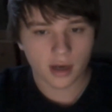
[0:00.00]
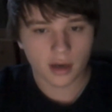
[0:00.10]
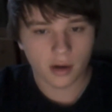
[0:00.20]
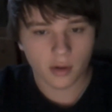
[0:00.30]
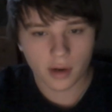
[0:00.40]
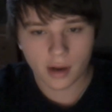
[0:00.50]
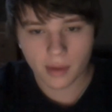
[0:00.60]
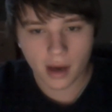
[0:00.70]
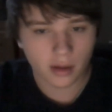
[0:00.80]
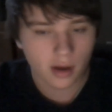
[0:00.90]
I don't know what.
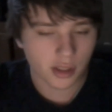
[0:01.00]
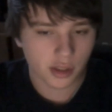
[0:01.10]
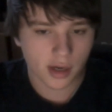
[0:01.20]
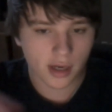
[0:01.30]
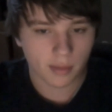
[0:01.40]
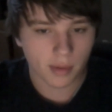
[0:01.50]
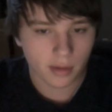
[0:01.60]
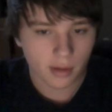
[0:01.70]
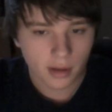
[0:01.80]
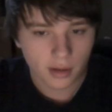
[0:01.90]
I lost track. But
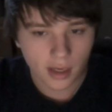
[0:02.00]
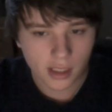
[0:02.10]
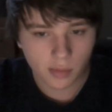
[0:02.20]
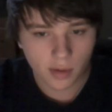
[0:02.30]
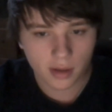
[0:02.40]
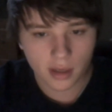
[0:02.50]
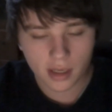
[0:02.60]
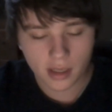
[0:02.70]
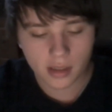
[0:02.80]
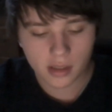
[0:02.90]
next one
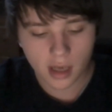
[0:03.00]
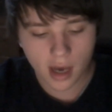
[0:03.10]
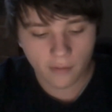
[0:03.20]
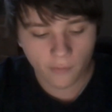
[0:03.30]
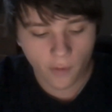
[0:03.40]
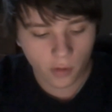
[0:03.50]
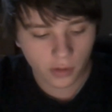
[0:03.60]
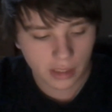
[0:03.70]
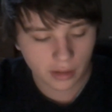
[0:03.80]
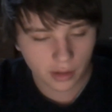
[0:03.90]
is I've
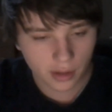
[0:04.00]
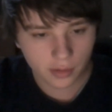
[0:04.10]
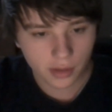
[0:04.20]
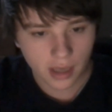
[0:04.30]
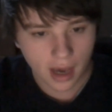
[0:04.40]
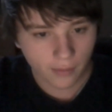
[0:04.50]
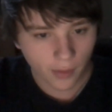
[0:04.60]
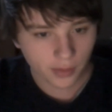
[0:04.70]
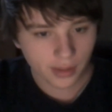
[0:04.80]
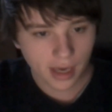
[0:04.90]

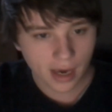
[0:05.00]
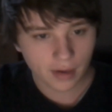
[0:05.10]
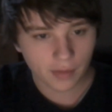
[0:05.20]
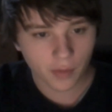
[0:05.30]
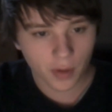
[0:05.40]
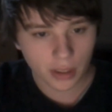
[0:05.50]
only had 4